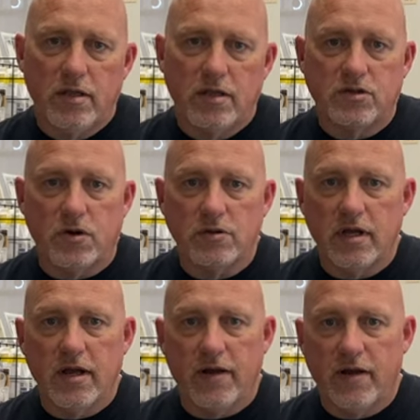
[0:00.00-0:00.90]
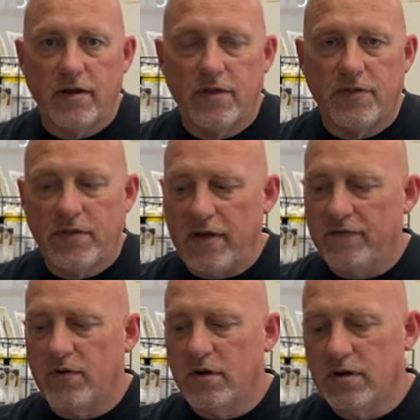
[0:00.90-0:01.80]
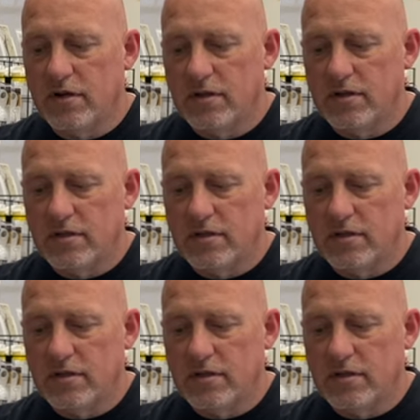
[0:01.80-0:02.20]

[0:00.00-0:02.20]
that's called Thetford